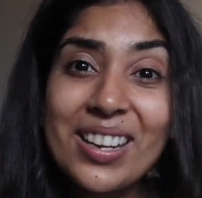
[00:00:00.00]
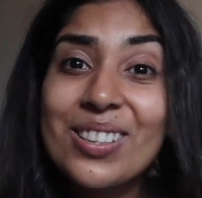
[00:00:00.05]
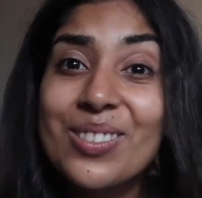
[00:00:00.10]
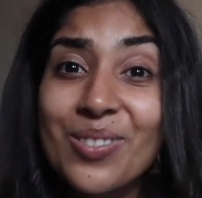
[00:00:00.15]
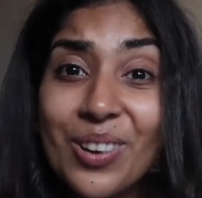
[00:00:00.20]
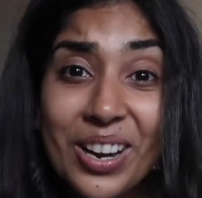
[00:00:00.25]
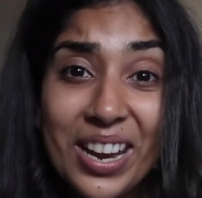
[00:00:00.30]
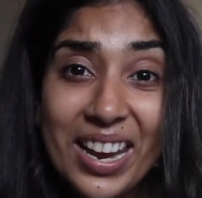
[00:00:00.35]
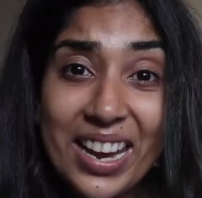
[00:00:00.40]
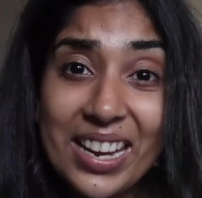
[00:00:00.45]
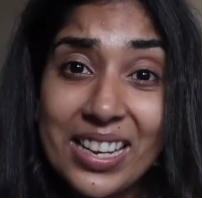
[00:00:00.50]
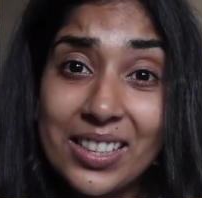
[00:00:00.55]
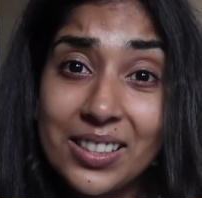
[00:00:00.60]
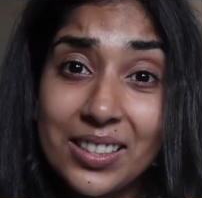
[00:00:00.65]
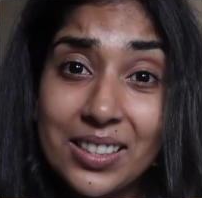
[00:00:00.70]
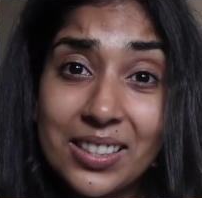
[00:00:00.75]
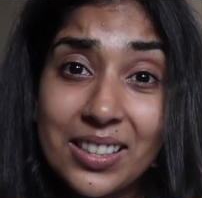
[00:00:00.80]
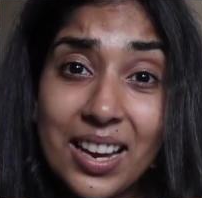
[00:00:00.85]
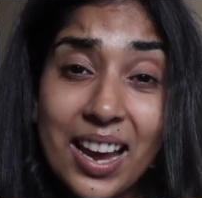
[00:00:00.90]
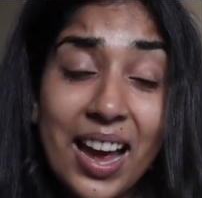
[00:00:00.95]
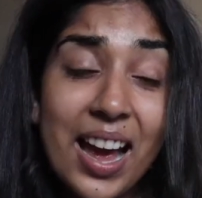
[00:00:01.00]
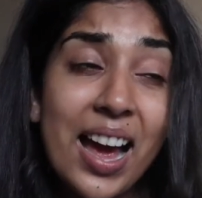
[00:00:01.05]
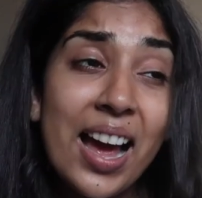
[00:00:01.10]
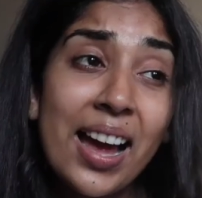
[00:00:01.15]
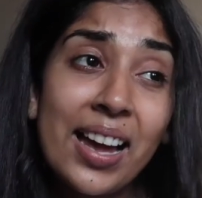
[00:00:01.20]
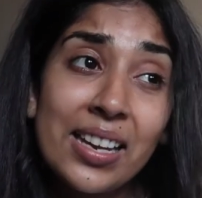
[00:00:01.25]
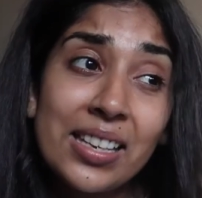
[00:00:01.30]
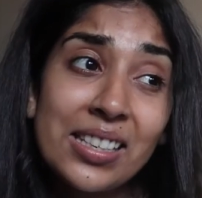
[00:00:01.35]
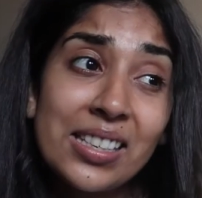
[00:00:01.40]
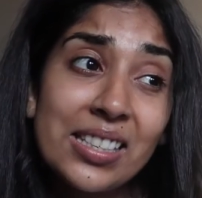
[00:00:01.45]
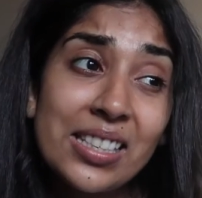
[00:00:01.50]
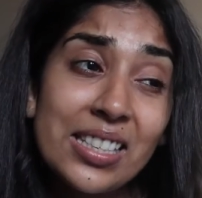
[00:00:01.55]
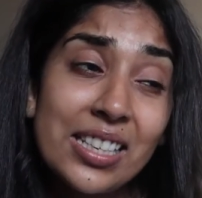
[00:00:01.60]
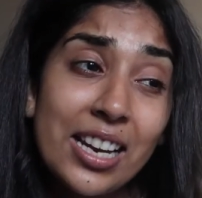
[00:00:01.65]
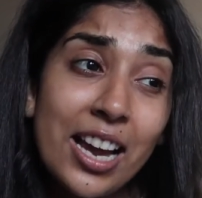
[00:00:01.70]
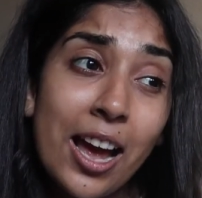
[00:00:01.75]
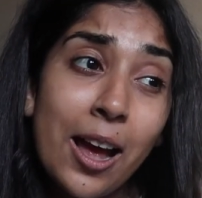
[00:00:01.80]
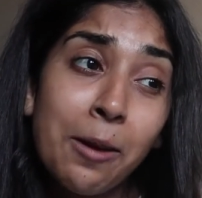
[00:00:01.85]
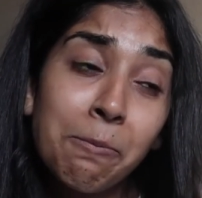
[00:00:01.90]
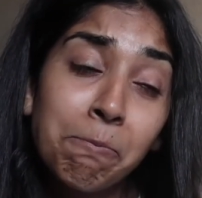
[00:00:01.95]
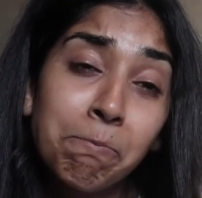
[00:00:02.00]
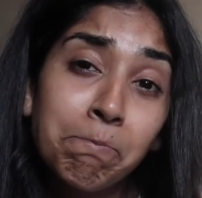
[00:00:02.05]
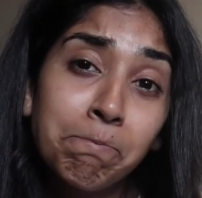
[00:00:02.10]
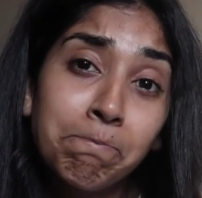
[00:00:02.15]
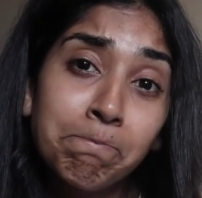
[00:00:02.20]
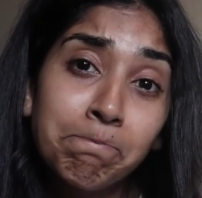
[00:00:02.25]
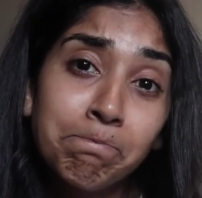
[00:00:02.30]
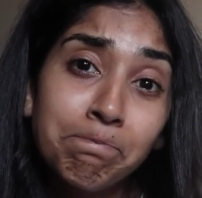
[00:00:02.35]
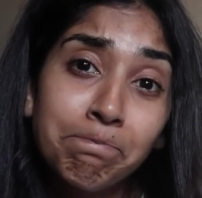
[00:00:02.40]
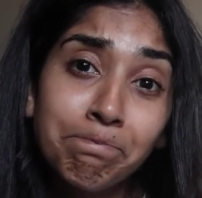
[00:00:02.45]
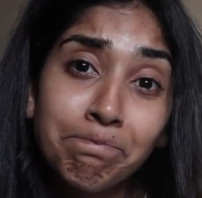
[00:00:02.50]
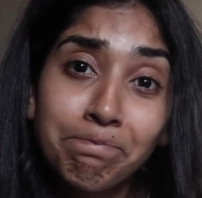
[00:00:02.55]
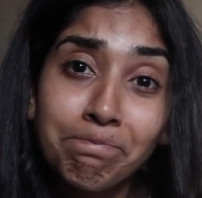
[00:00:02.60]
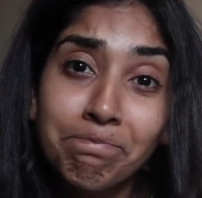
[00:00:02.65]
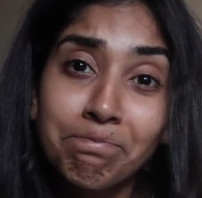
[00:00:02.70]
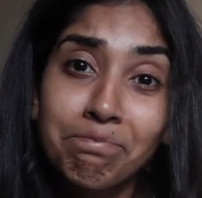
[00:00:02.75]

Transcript: is what it is, and